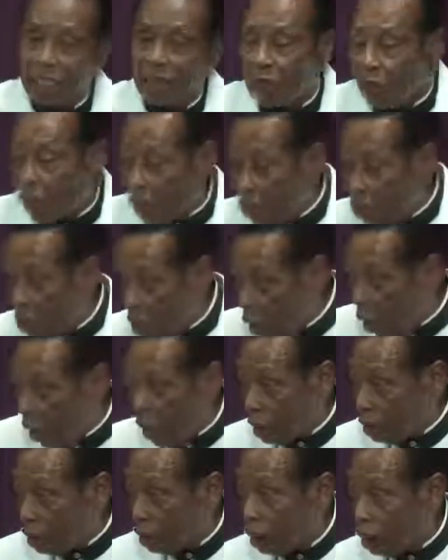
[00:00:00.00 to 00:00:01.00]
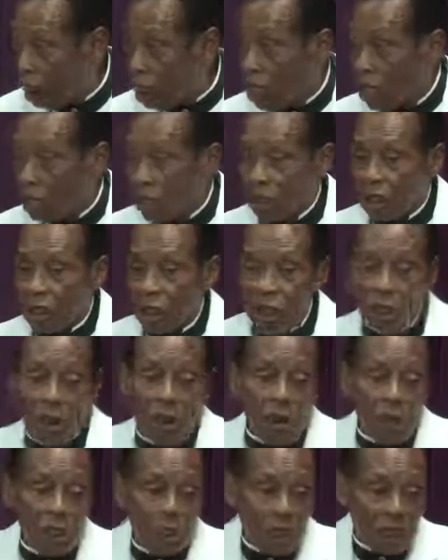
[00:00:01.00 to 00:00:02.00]
is from god
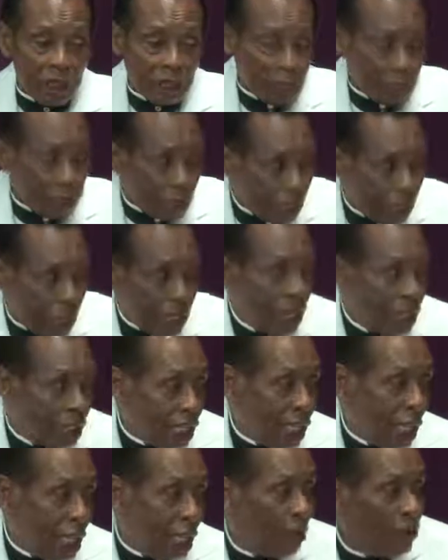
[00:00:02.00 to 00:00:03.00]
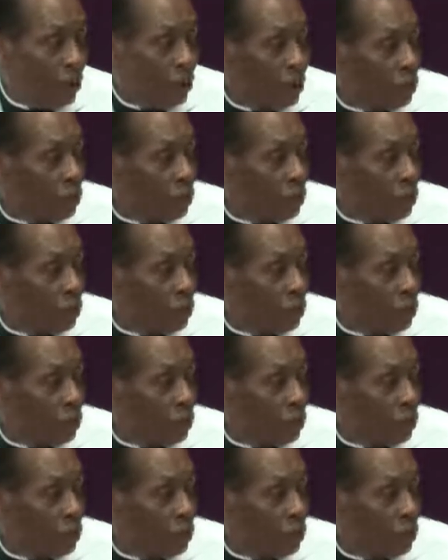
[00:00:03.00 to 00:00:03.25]
so stay there